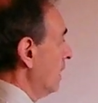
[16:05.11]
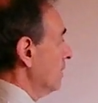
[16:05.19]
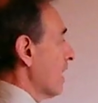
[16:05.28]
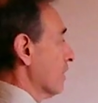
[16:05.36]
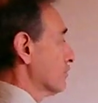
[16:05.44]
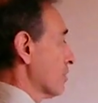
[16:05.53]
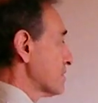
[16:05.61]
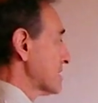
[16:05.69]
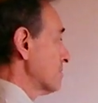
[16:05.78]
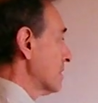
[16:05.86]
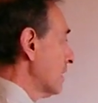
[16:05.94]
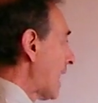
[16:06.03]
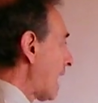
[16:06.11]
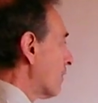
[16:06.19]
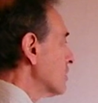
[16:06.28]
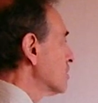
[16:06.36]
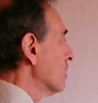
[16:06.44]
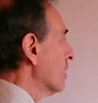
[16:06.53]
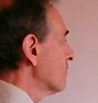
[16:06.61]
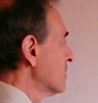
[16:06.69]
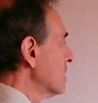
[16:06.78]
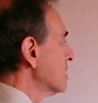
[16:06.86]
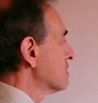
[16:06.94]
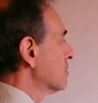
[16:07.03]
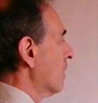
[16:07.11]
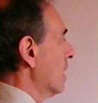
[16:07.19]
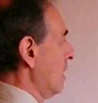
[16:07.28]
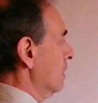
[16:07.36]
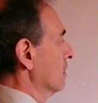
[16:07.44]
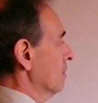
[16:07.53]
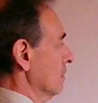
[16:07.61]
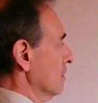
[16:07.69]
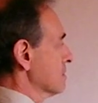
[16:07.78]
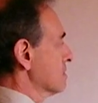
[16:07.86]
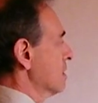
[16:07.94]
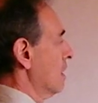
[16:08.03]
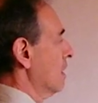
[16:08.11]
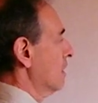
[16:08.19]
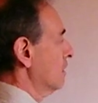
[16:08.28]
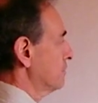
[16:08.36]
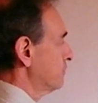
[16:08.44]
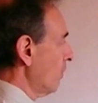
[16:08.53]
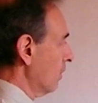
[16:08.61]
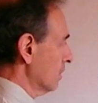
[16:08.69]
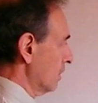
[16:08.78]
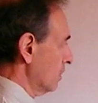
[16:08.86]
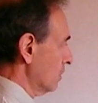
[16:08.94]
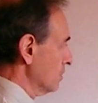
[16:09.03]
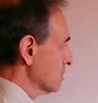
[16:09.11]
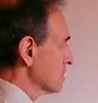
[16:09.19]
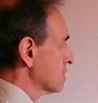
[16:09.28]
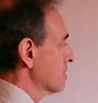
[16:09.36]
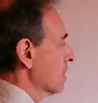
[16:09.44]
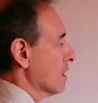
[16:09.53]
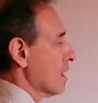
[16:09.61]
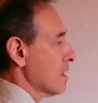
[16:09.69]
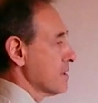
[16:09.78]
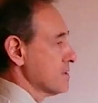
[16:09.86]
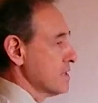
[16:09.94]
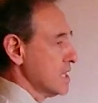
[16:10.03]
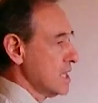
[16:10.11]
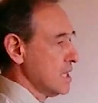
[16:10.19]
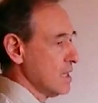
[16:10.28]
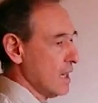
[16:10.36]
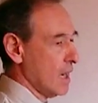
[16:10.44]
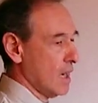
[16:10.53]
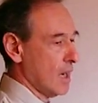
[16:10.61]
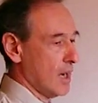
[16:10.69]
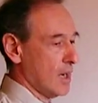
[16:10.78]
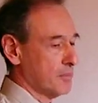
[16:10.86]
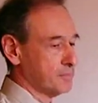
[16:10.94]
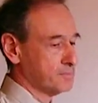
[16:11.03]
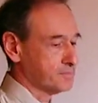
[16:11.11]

Now, from similarity of these triangles follows the uh,